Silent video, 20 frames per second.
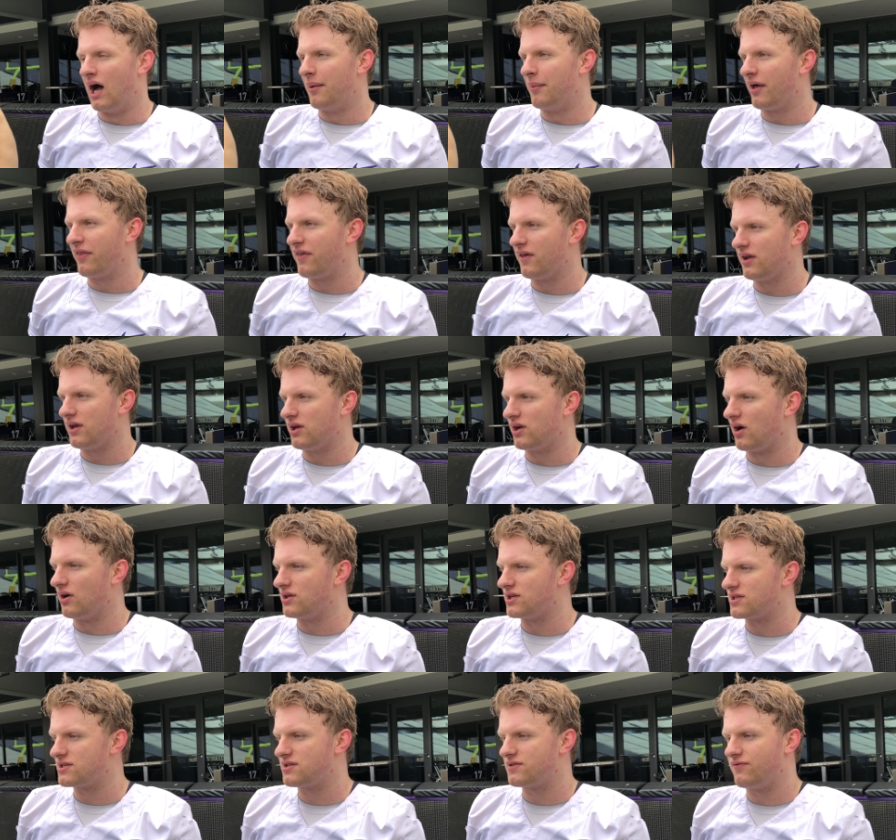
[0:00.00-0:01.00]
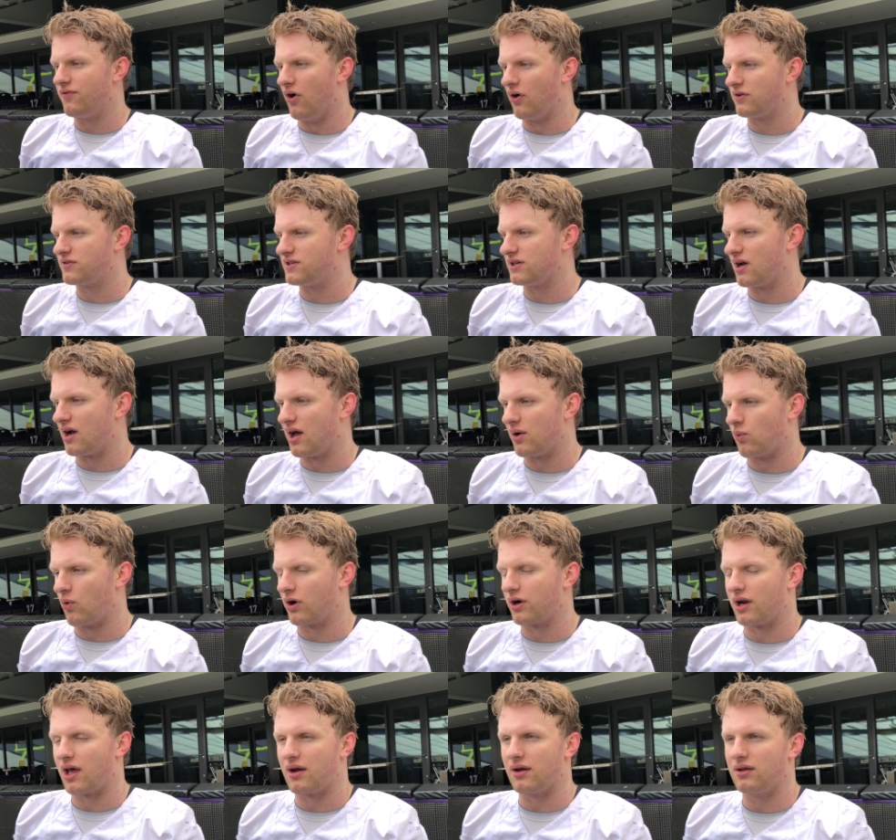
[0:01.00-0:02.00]
Um, I think you know just focusing on
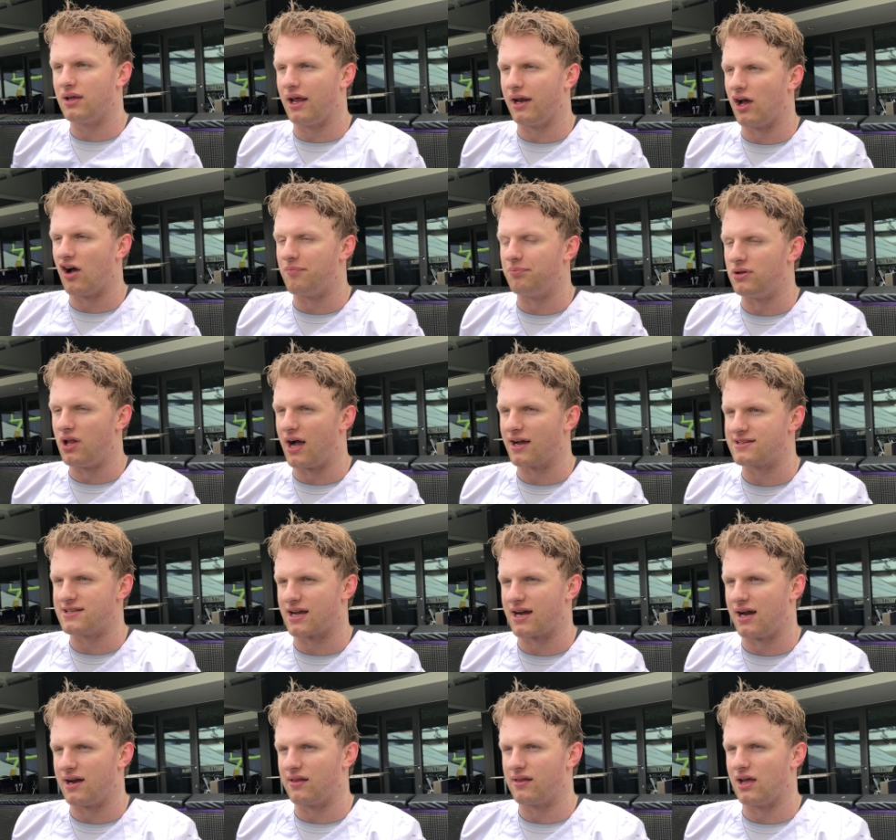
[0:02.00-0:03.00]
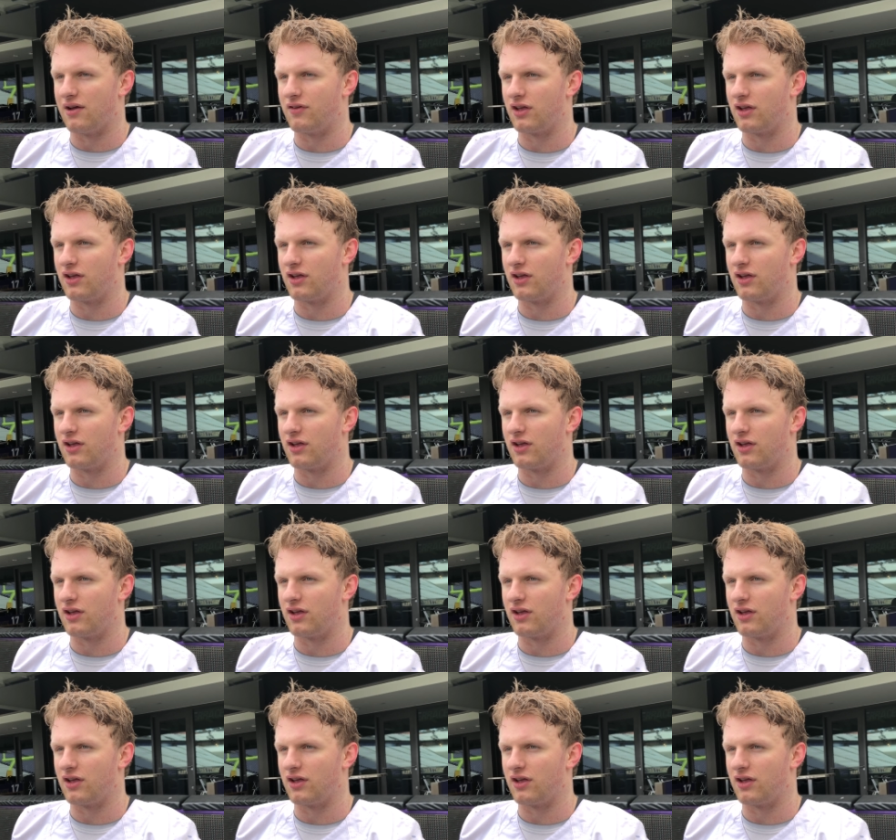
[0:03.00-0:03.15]
working on getting off blocks, that kind of stuff.